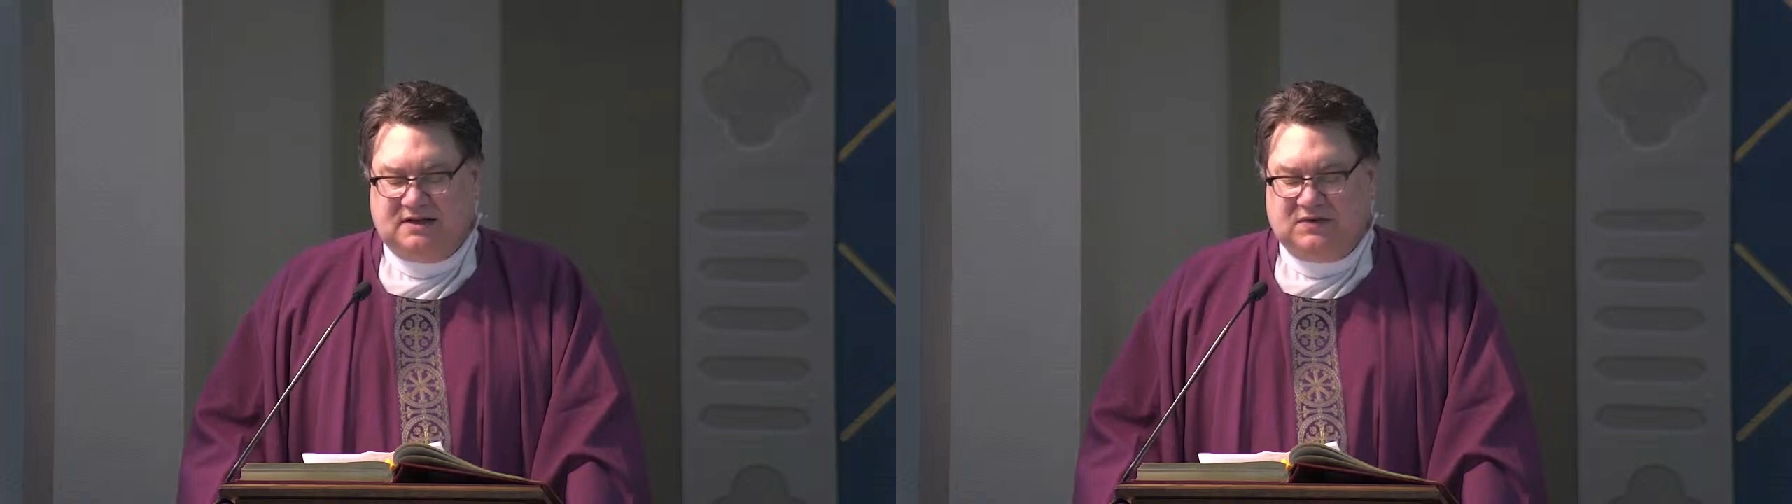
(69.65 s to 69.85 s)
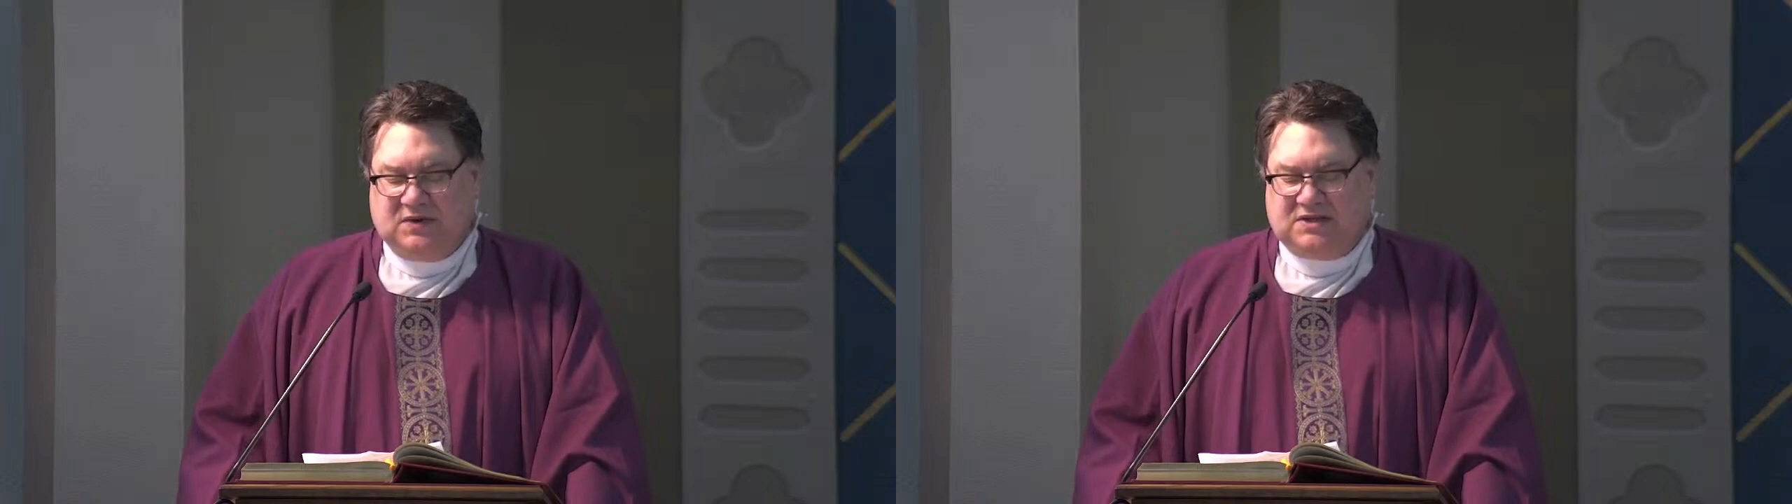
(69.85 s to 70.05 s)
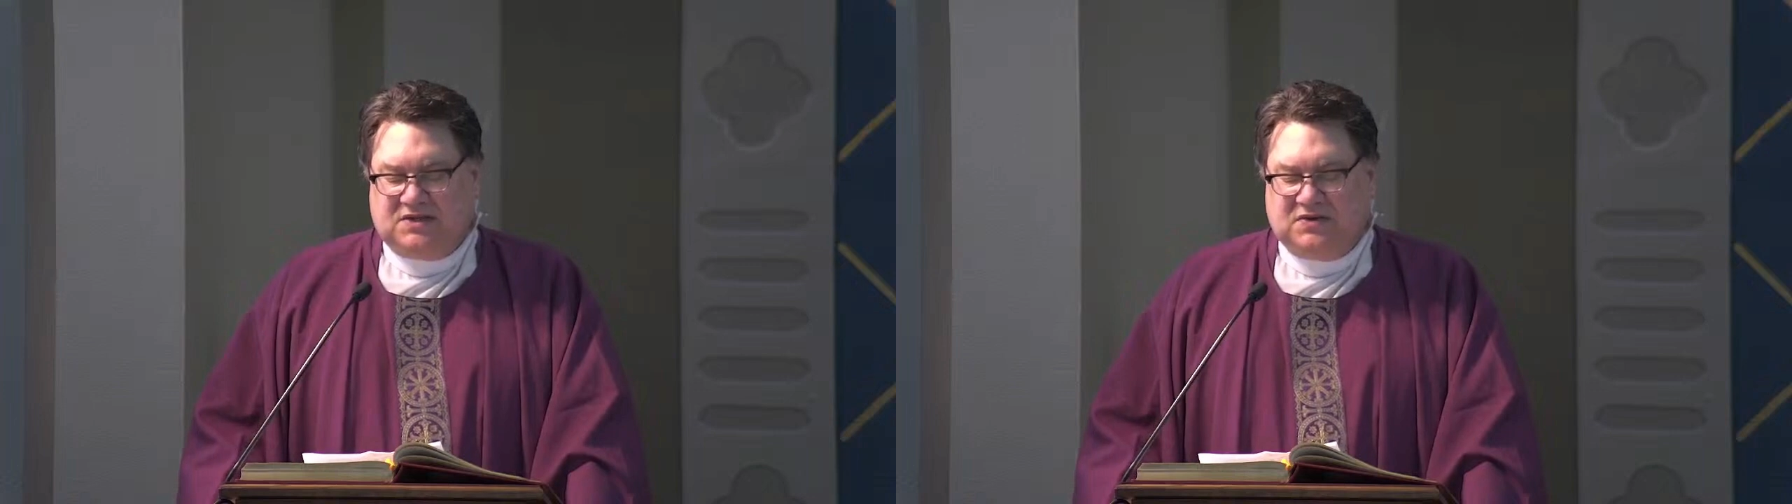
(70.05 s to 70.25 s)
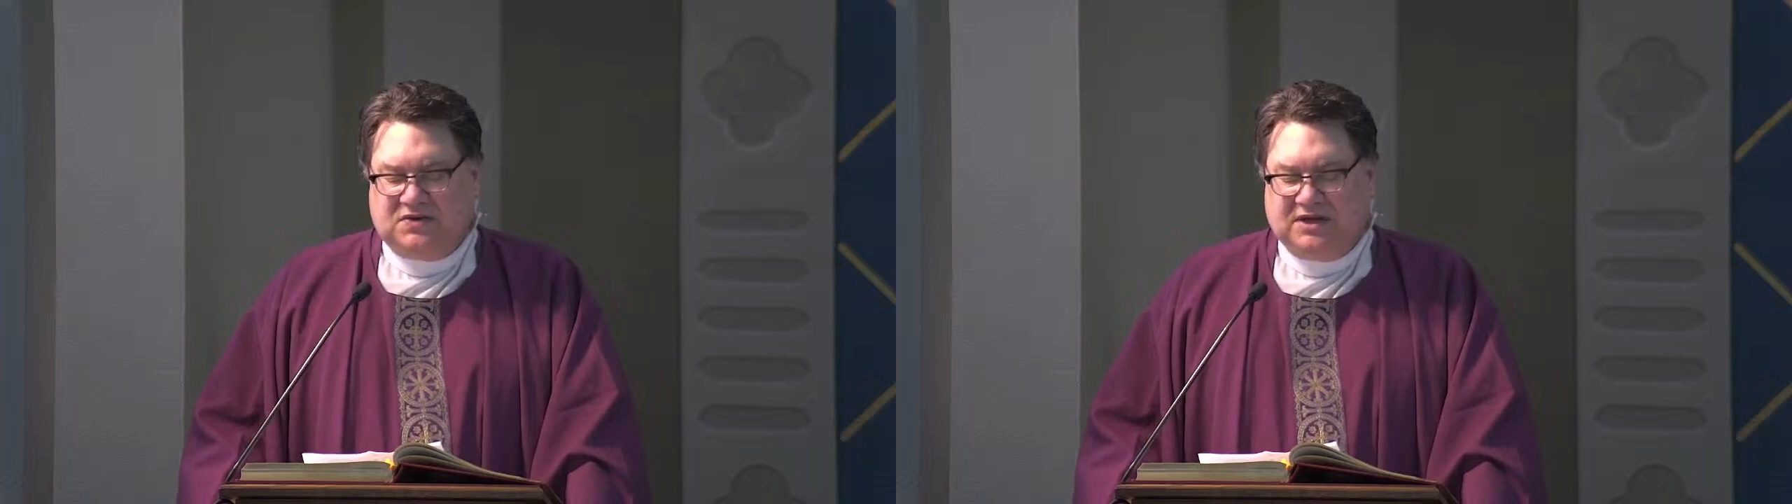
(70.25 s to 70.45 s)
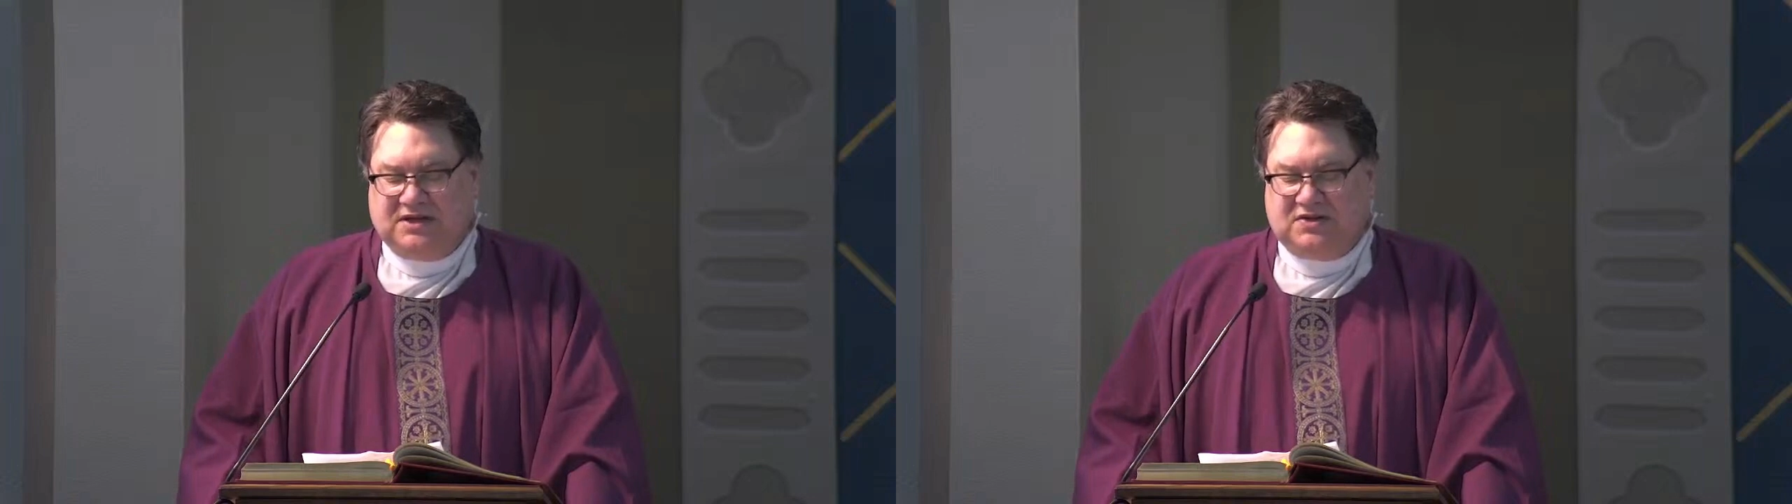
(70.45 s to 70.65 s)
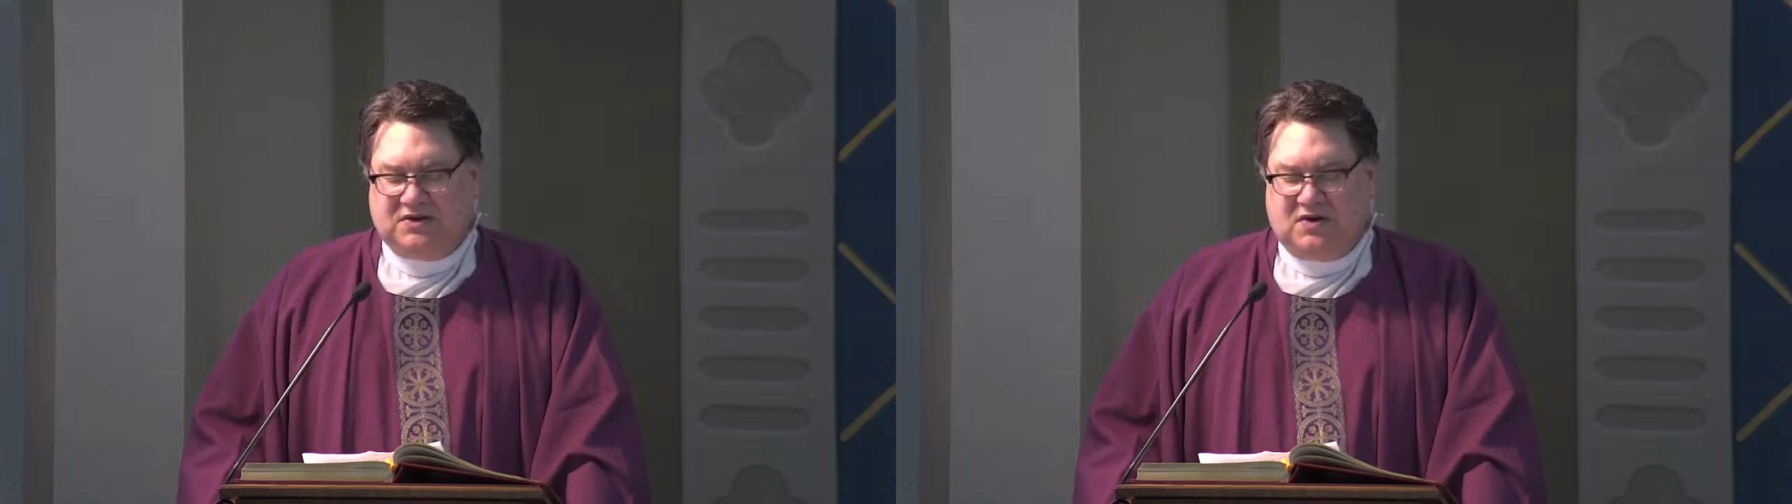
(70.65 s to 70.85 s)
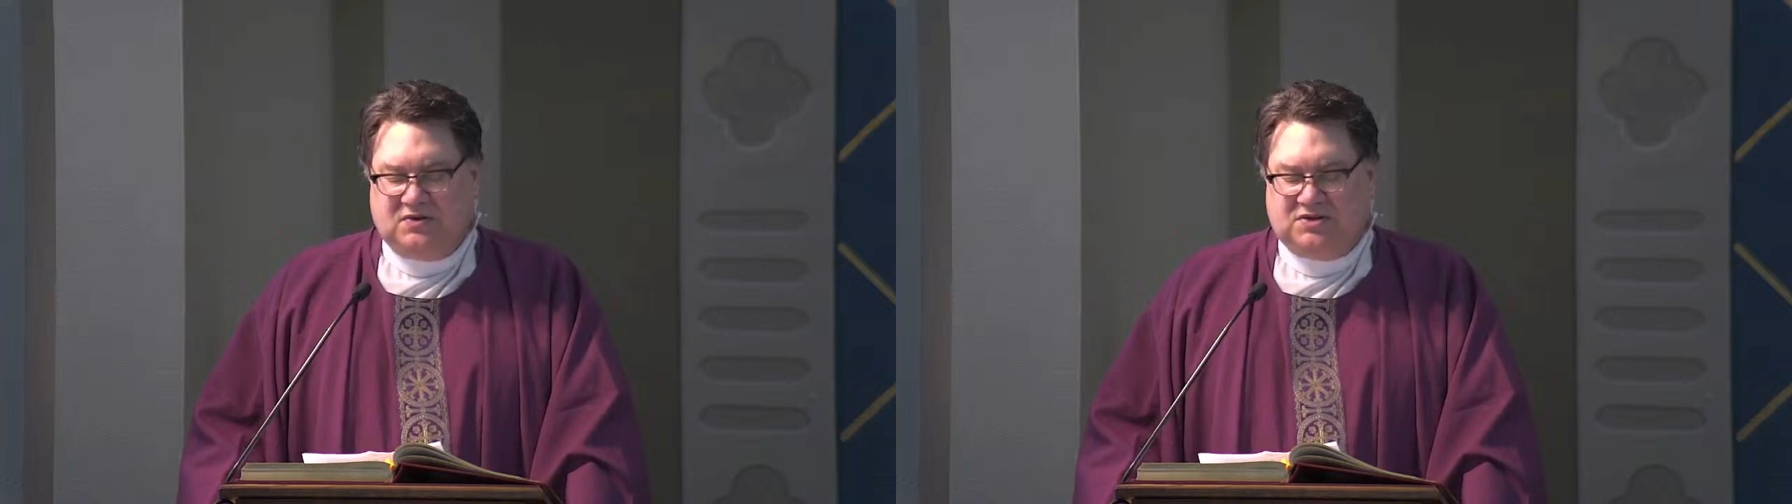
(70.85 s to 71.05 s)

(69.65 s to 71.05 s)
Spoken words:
What do you think your own